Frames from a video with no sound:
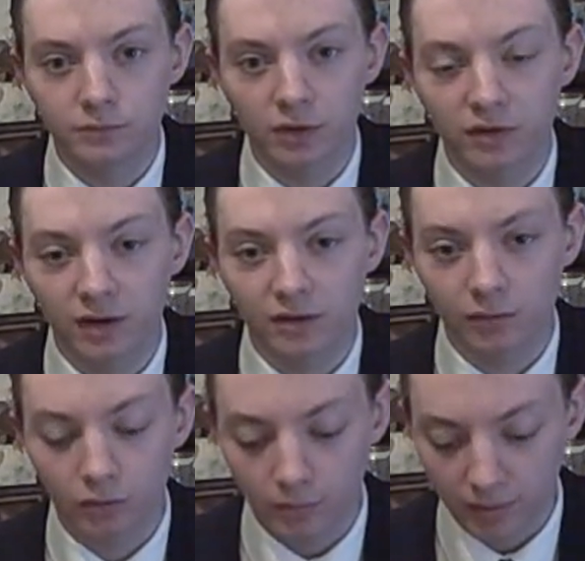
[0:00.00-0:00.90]
You can taste a
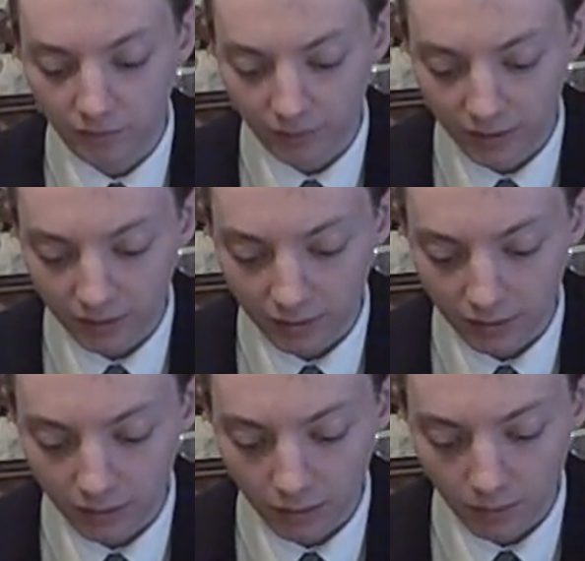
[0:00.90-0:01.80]
little bit of like
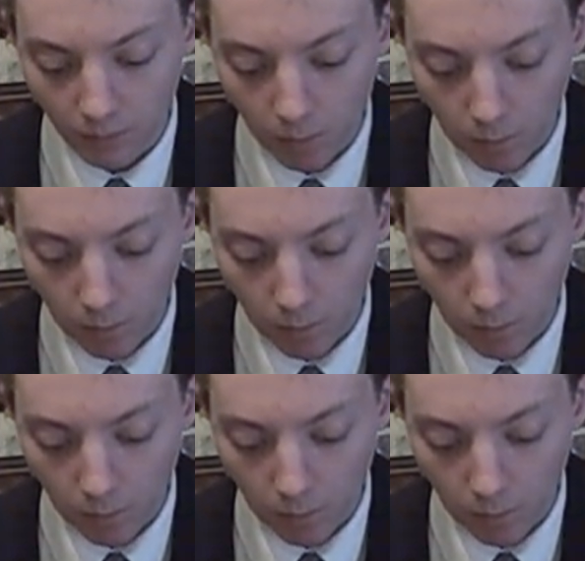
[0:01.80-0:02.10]
a